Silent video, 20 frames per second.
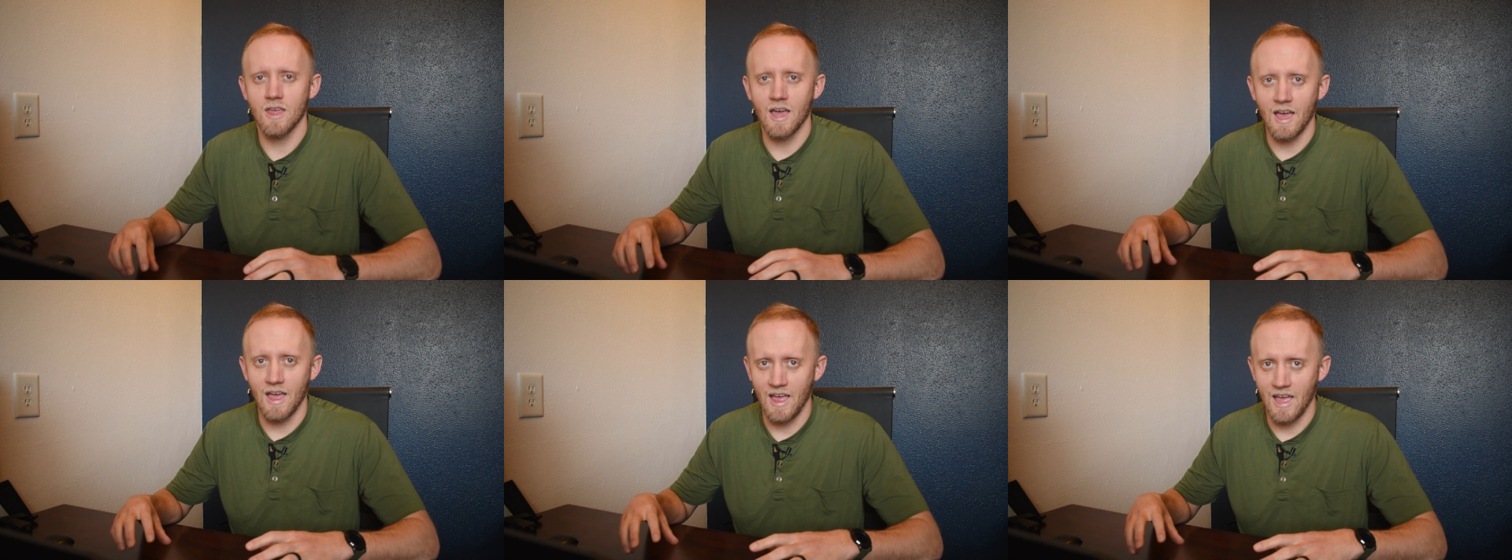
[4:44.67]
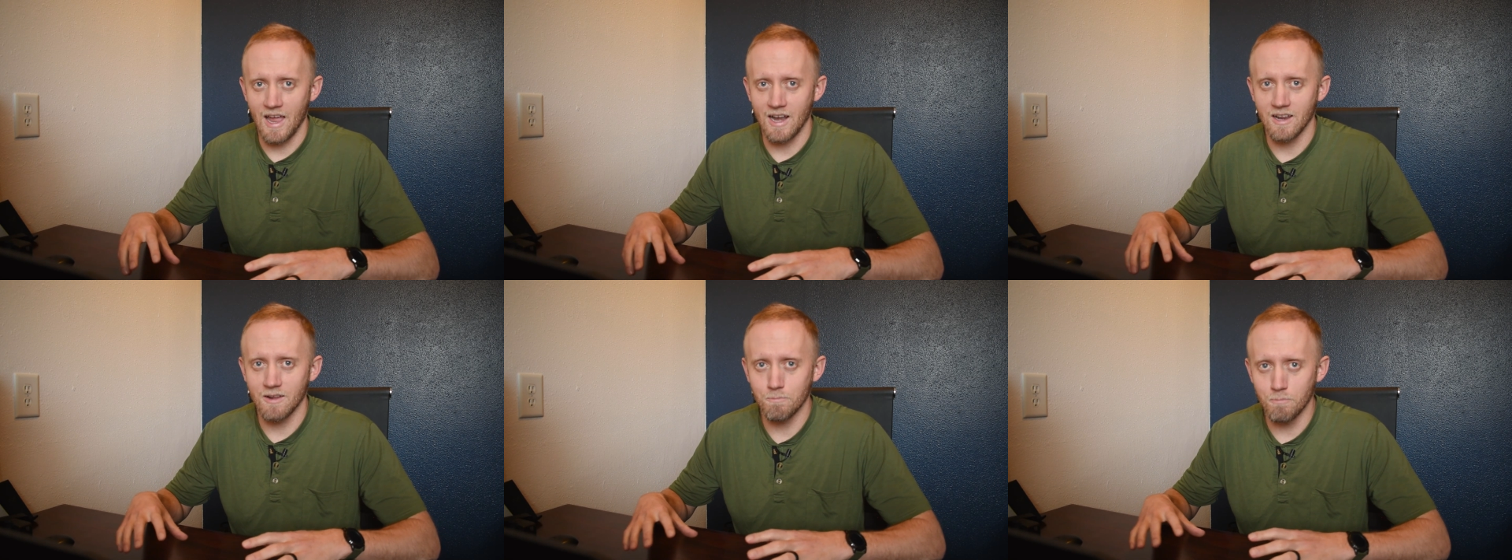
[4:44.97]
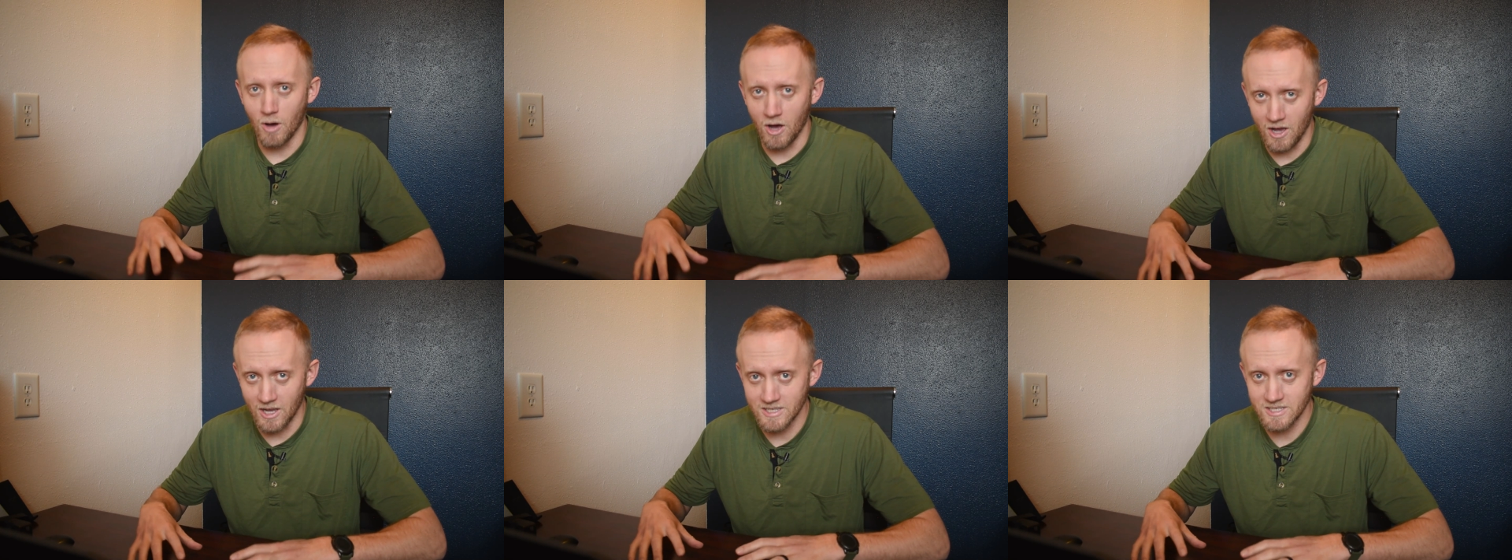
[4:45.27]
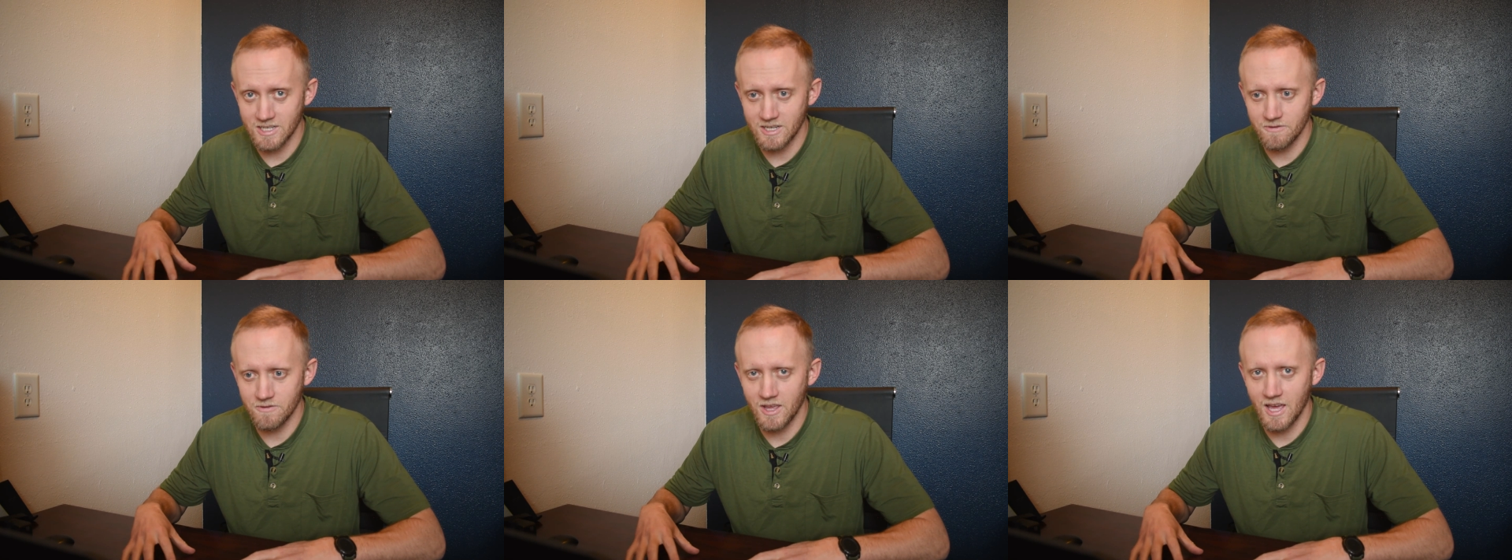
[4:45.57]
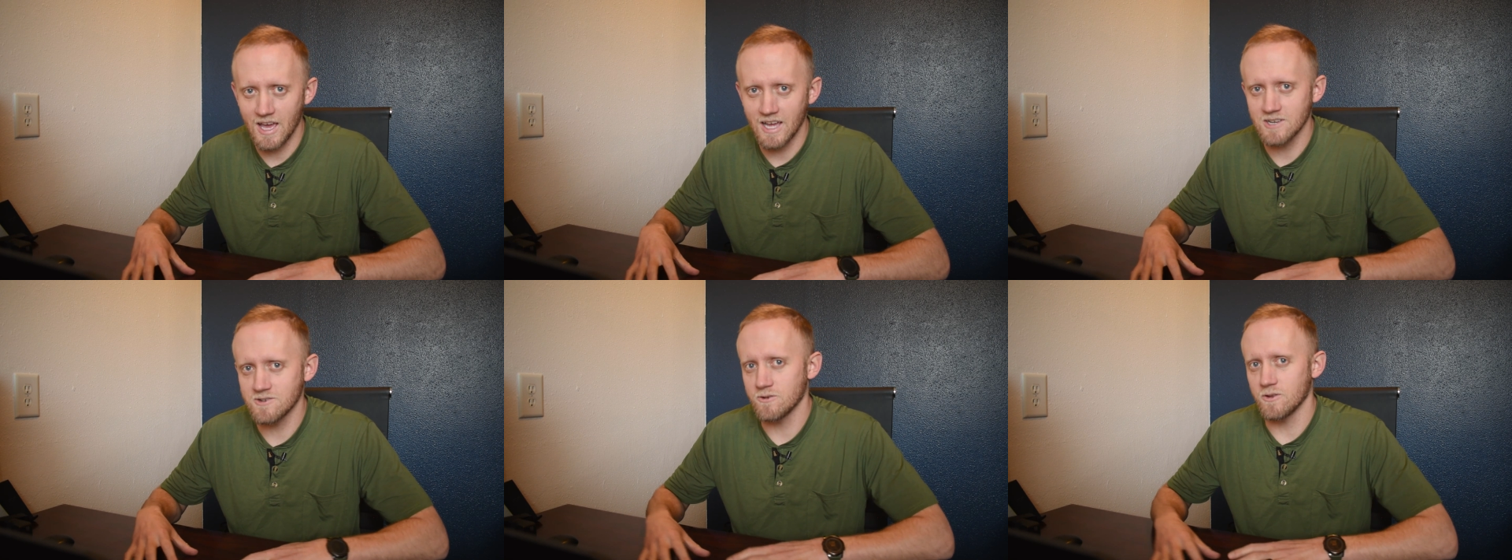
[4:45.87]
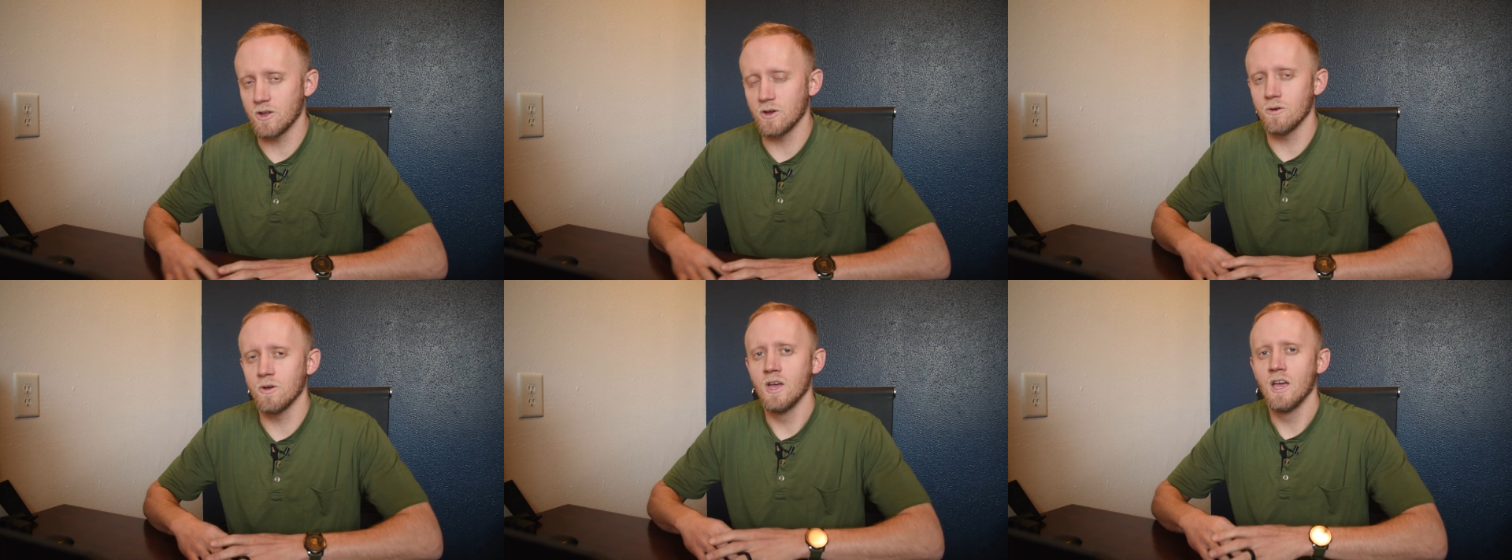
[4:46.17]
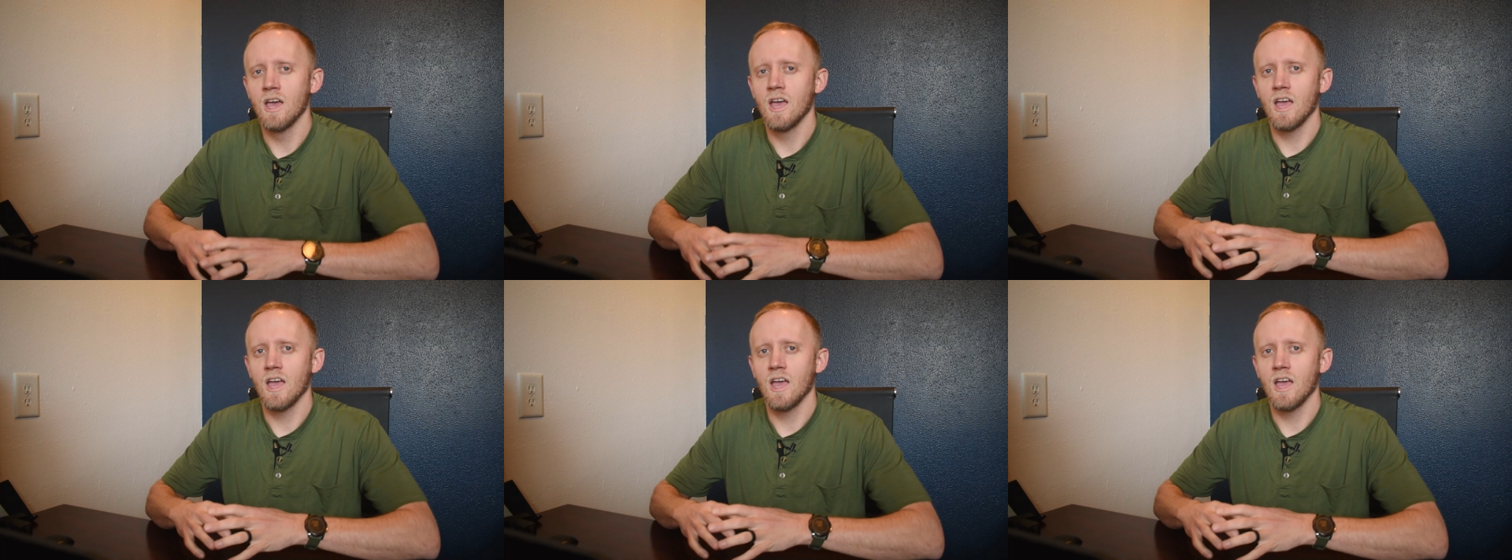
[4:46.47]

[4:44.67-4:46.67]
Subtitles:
that had positive cash flow.